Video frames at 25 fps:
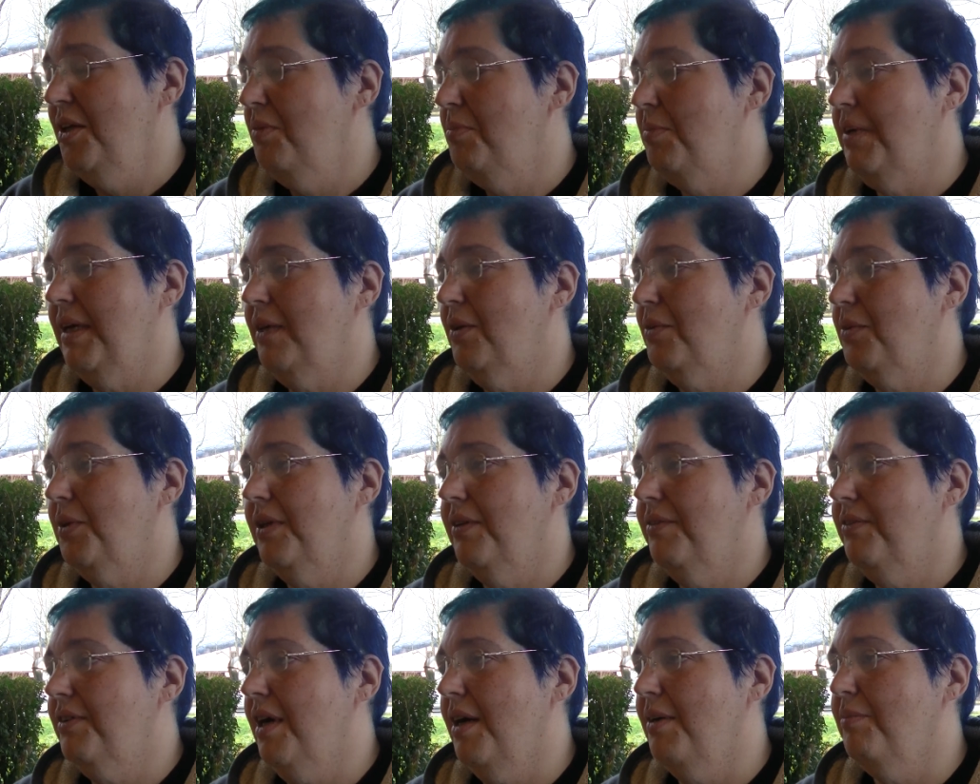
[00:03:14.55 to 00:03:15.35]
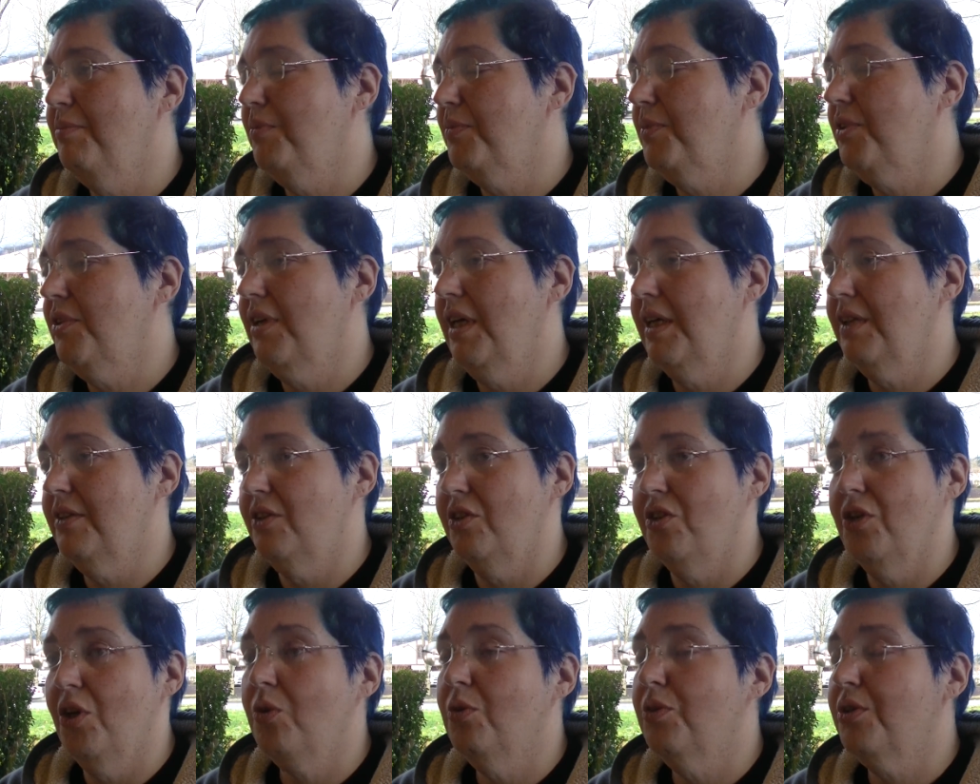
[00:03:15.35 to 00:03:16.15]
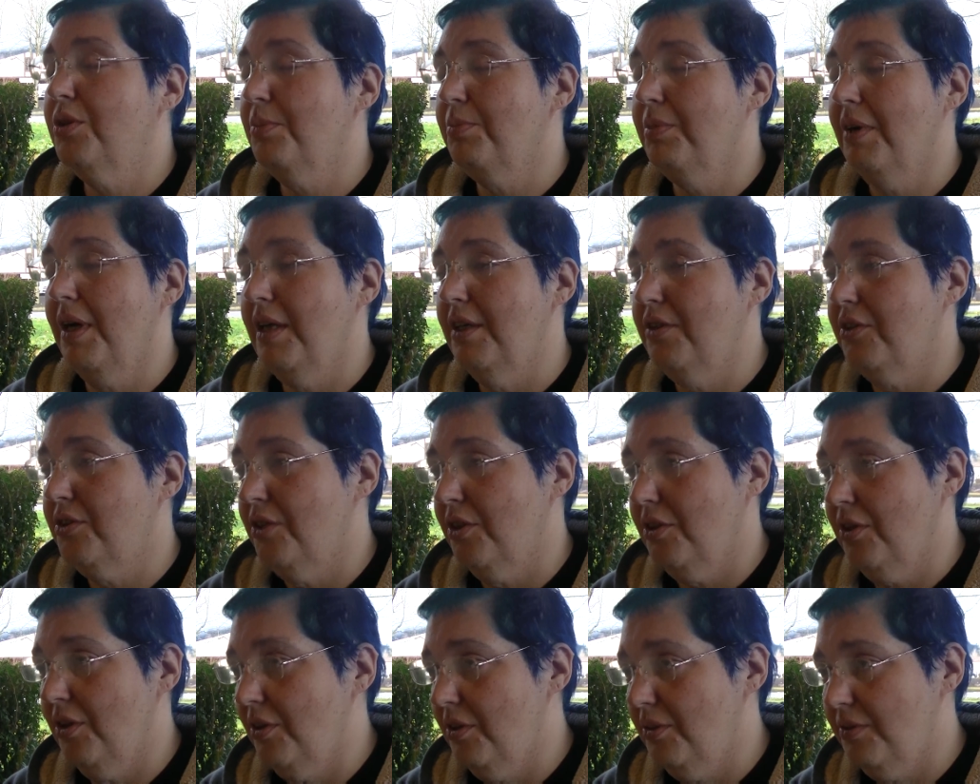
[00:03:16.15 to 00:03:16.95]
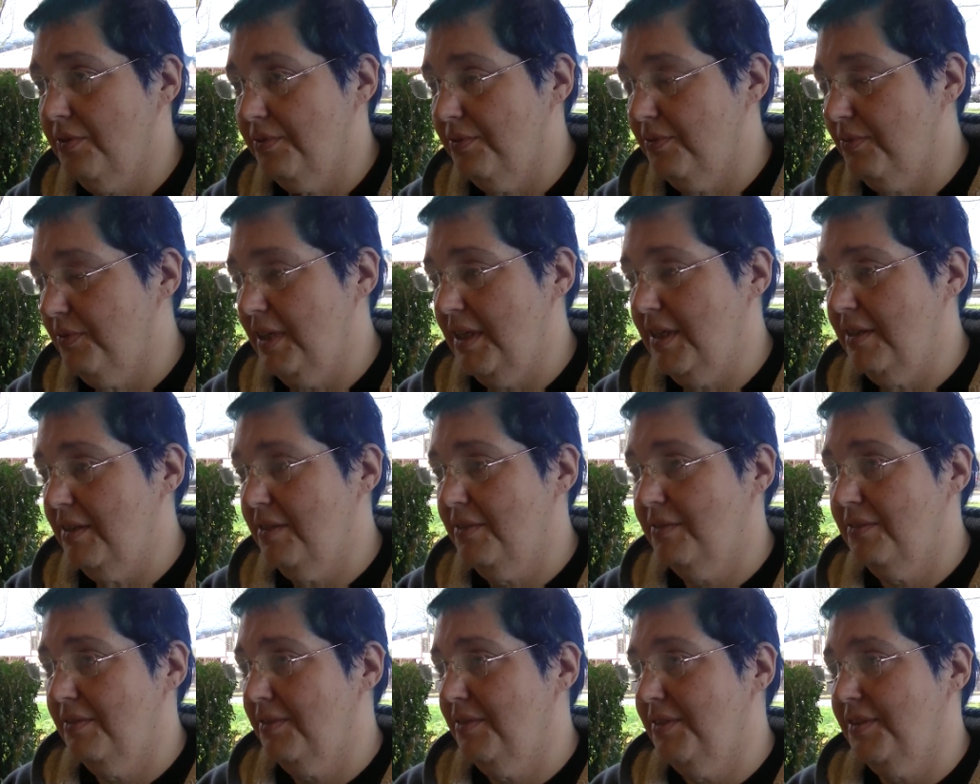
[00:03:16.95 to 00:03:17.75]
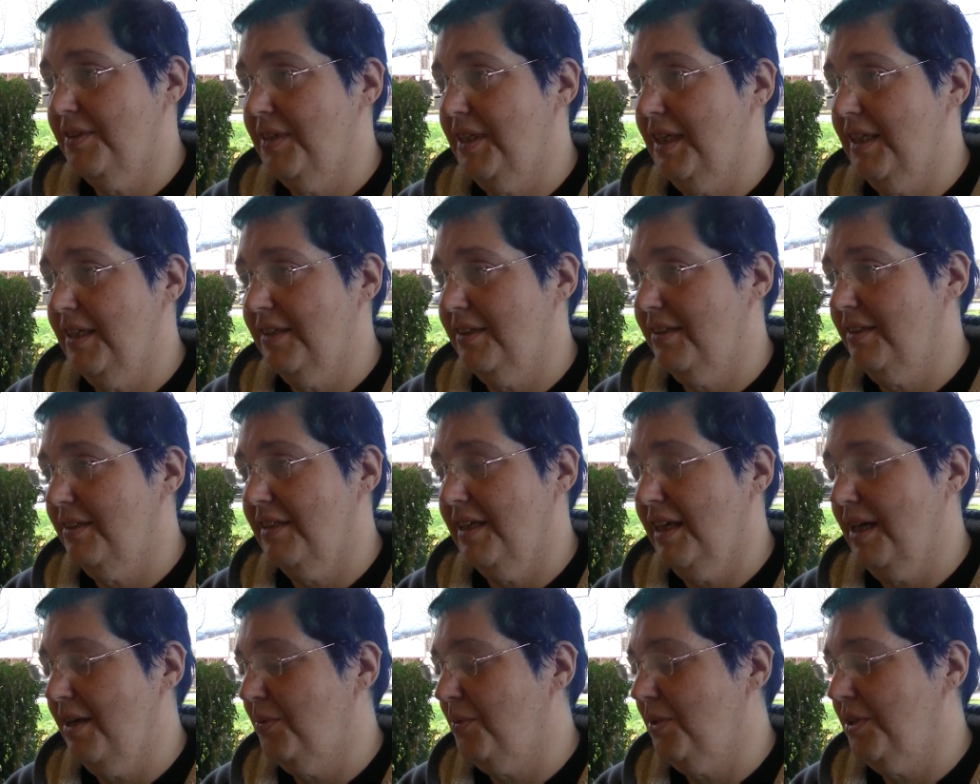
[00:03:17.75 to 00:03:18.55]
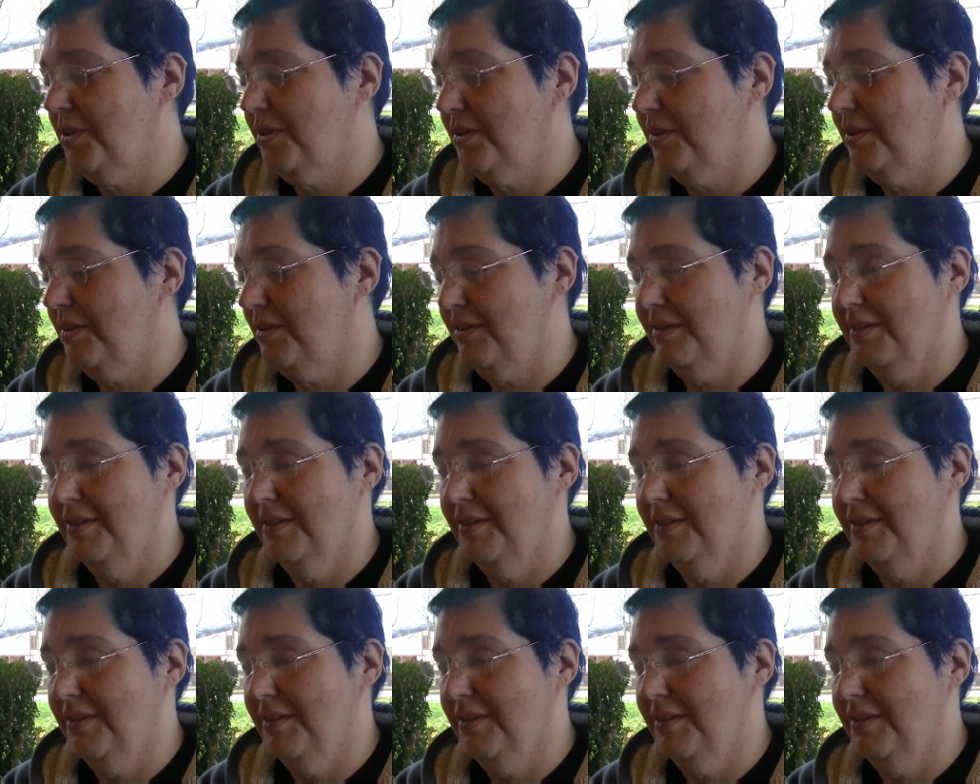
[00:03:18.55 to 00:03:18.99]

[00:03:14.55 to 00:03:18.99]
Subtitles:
But it would have come as no surprise to her that I wasn't